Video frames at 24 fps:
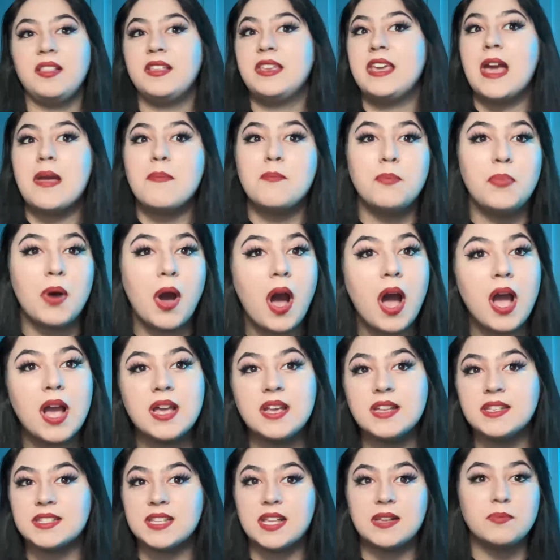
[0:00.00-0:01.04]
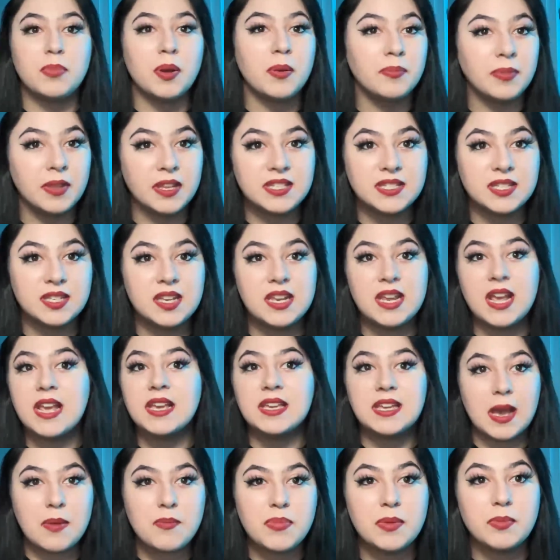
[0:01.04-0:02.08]
get buzz and publicity and
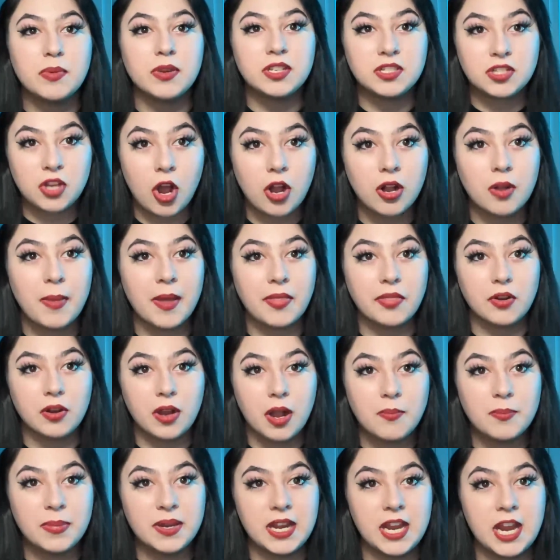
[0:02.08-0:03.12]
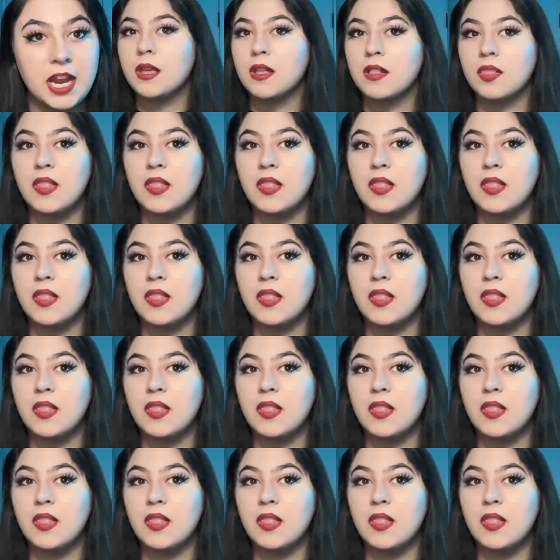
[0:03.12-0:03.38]
get people to talk about their company.